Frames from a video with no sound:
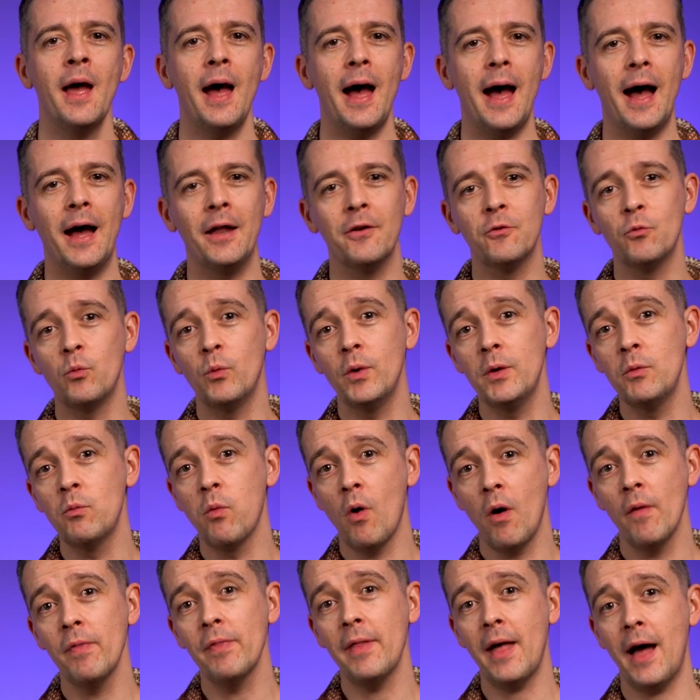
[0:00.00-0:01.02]
And we
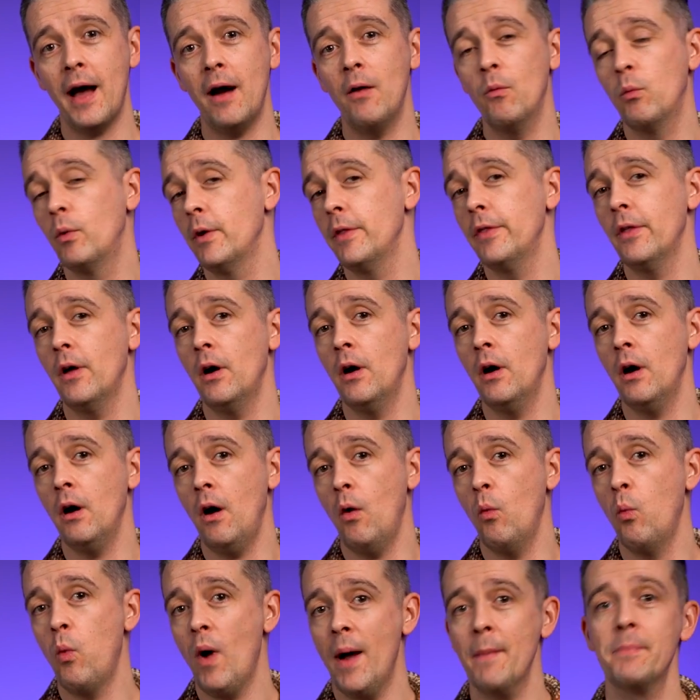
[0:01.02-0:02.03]
want that with a,
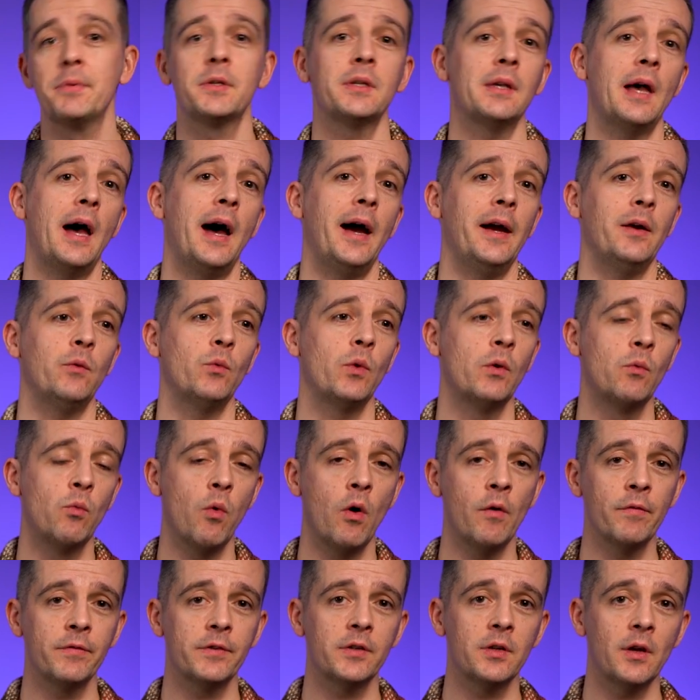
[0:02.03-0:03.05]
a website. We
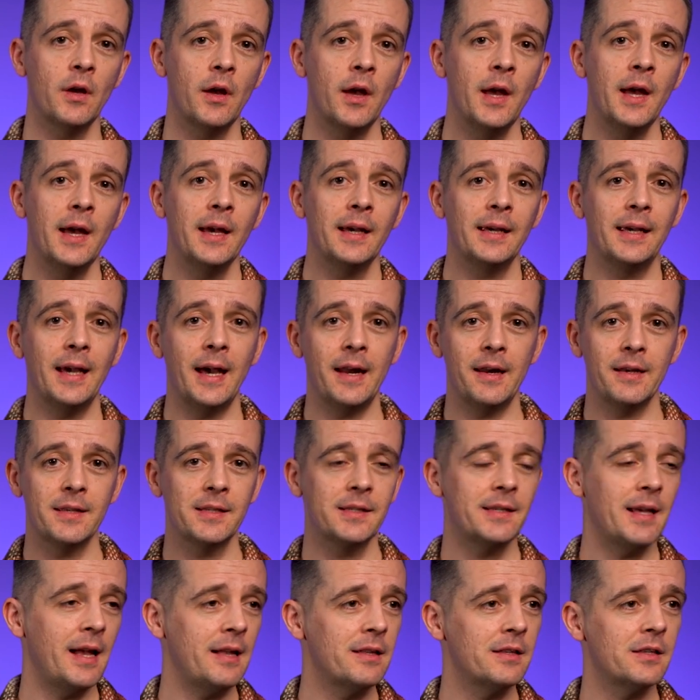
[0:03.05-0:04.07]
want to get a
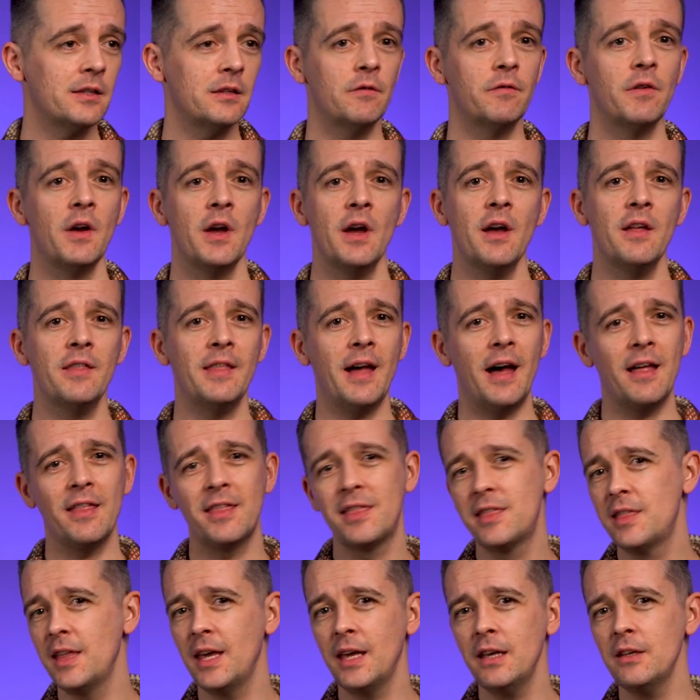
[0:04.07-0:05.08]
sense of that
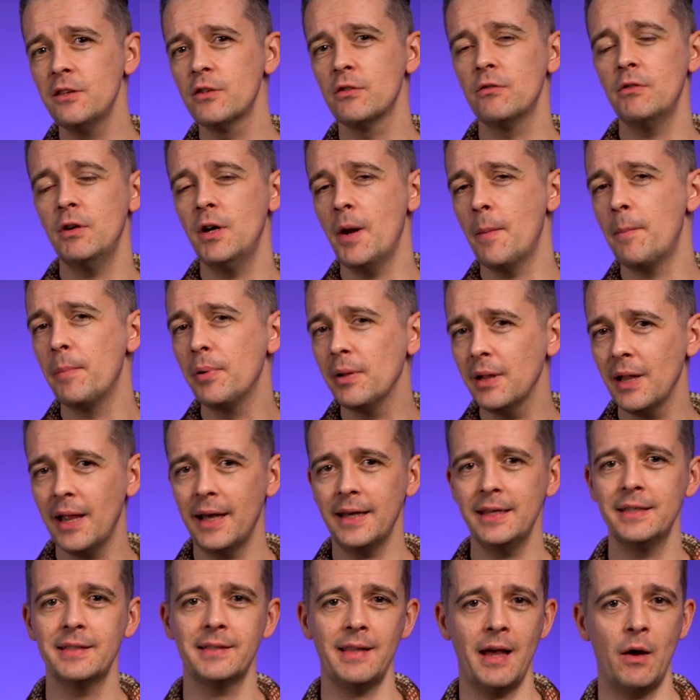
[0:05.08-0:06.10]
things are in a
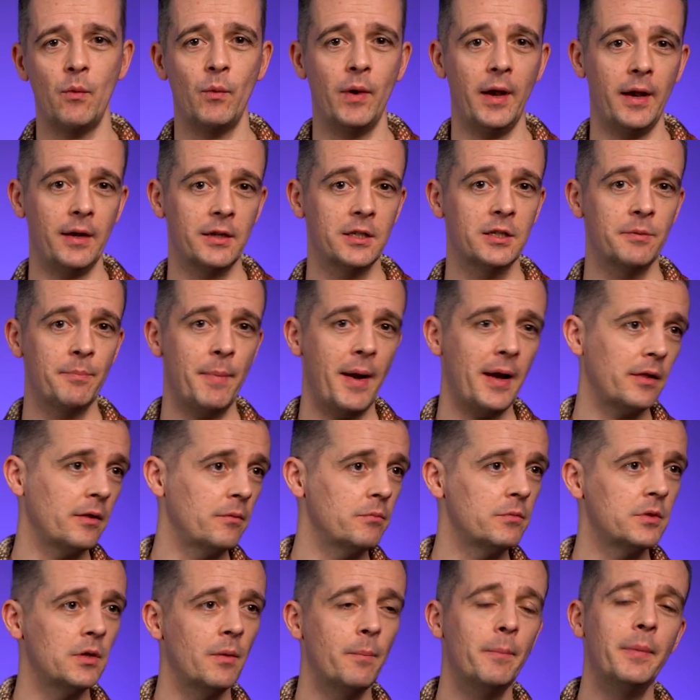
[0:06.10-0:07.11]
place that we expect
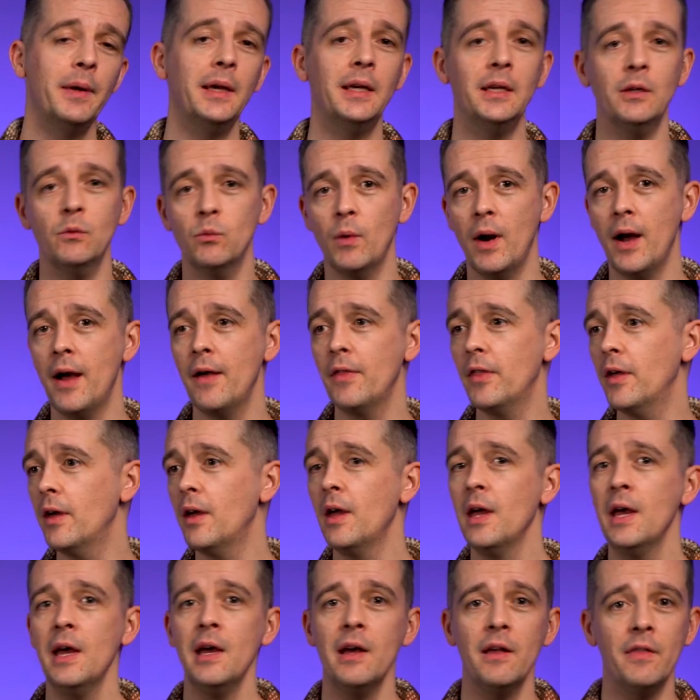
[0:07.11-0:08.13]
them to be, where the
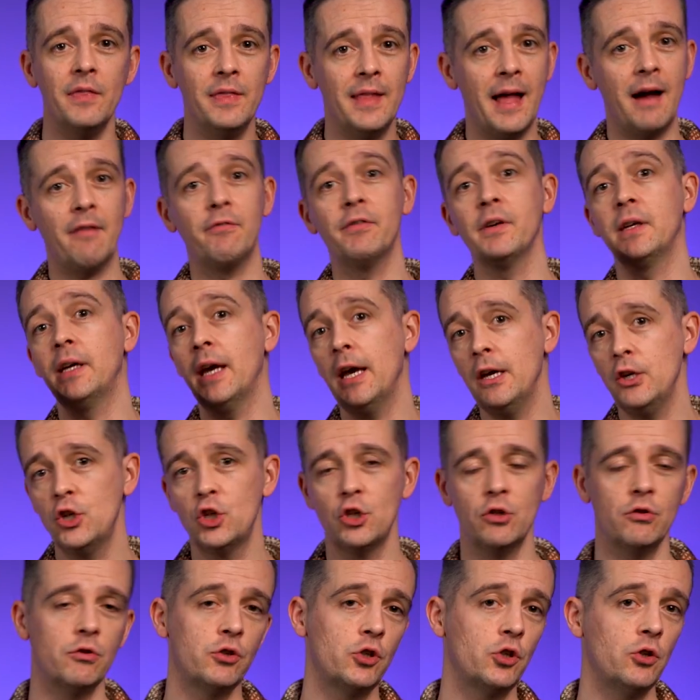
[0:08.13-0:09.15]

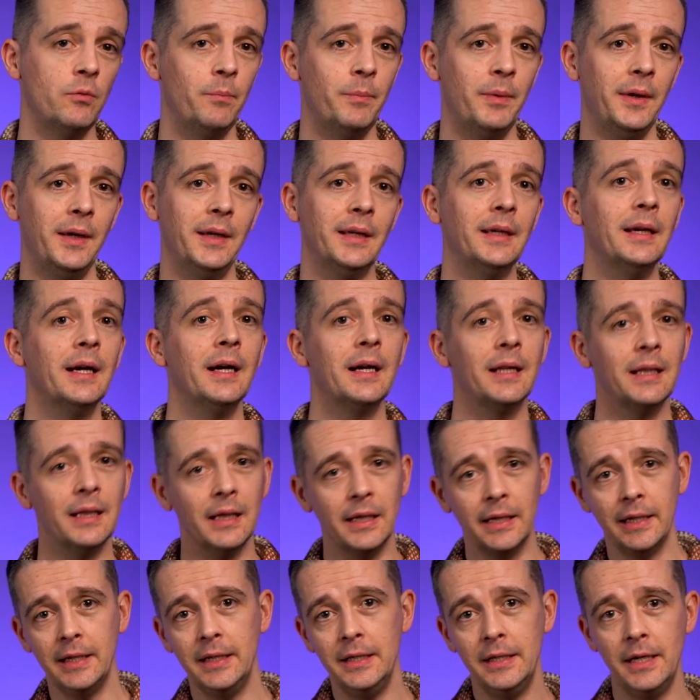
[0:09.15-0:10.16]
navigation should be,
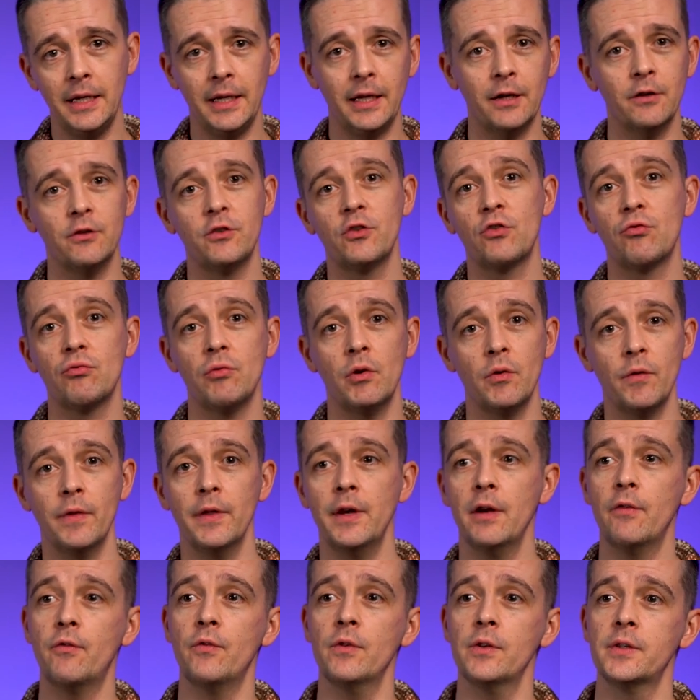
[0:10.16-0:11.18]
leading us through the
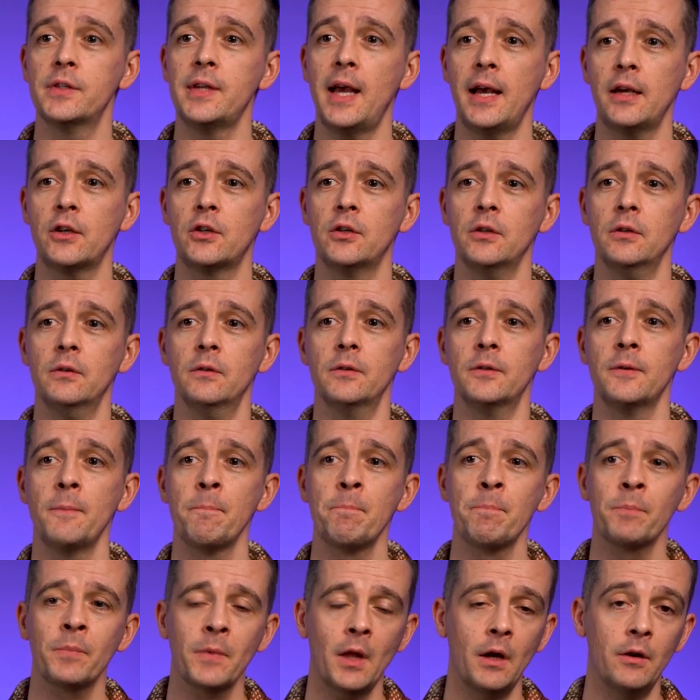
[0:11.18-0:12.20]
different sections.
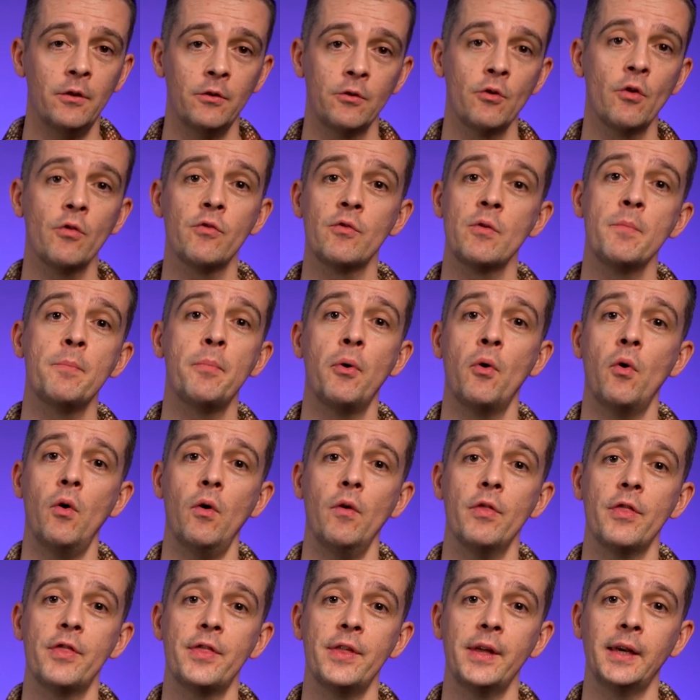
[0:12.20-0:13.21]
And another
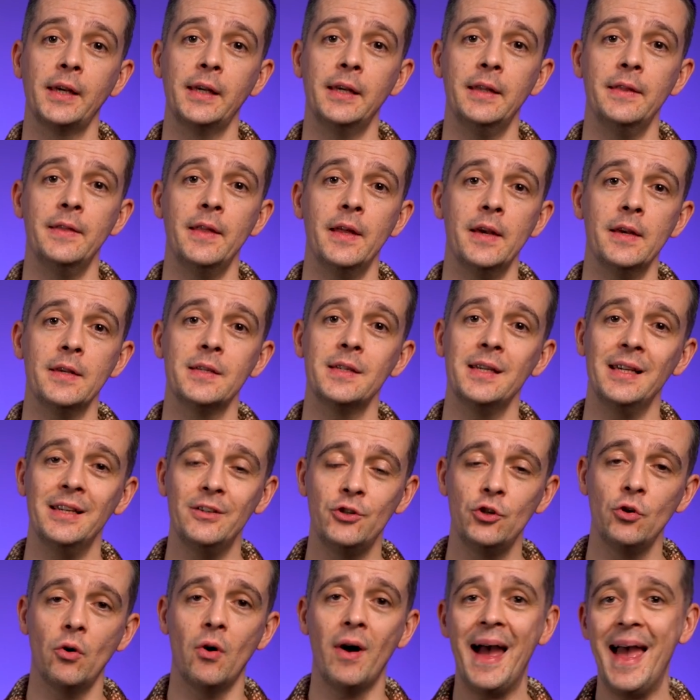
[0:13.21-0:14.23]
important thing in this is
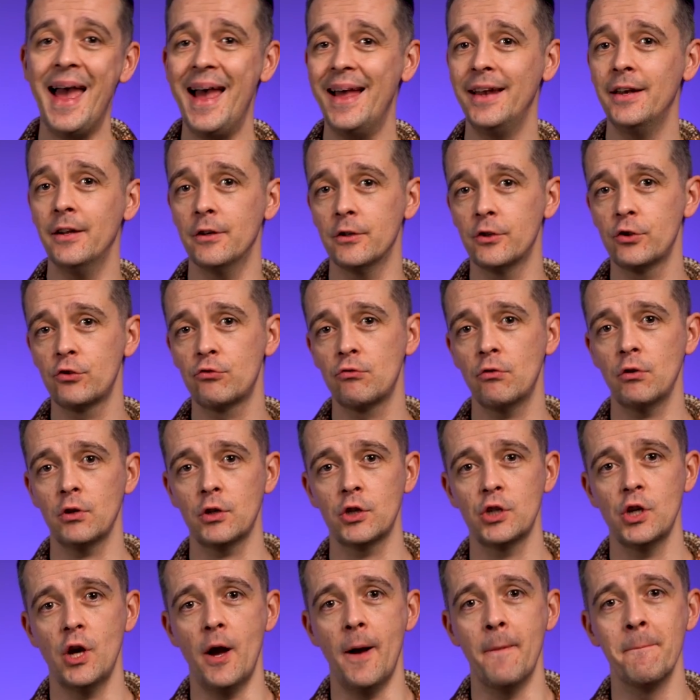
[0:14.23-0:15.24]
your header
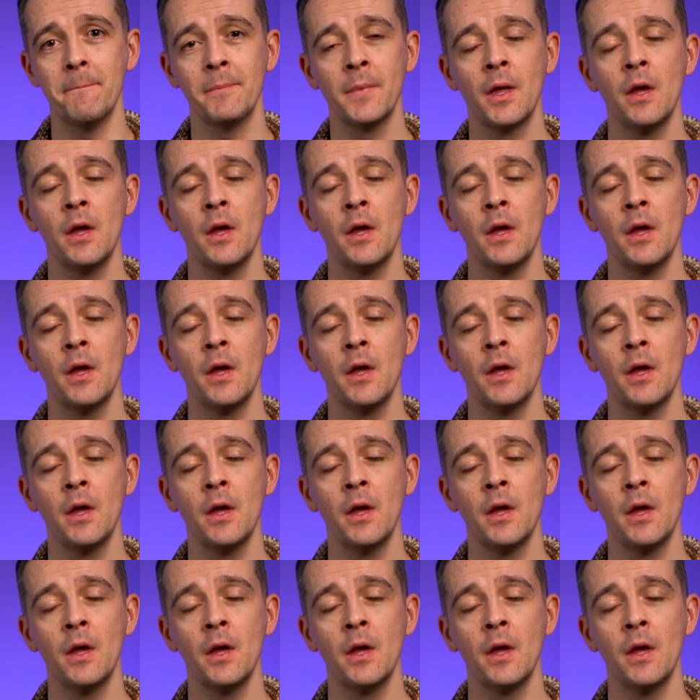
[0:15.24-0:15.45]
structure.